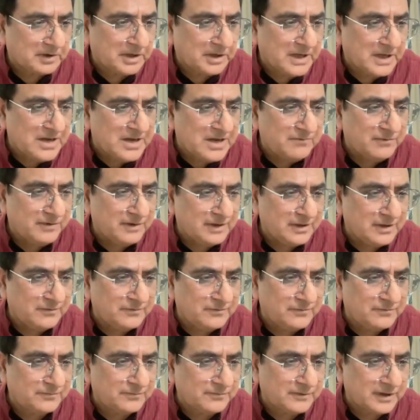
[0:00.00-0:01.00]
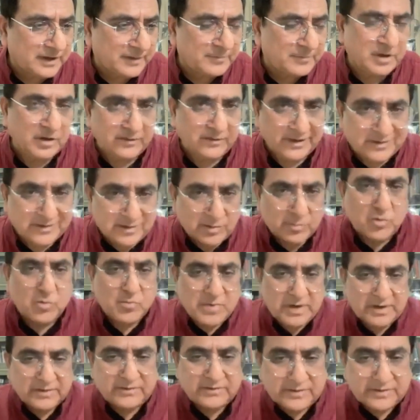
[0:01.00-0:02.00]
even if, because at the
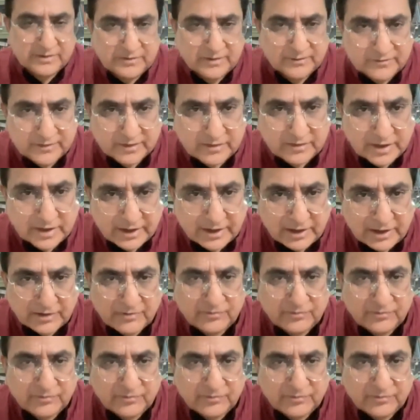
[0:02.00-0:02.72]
moment the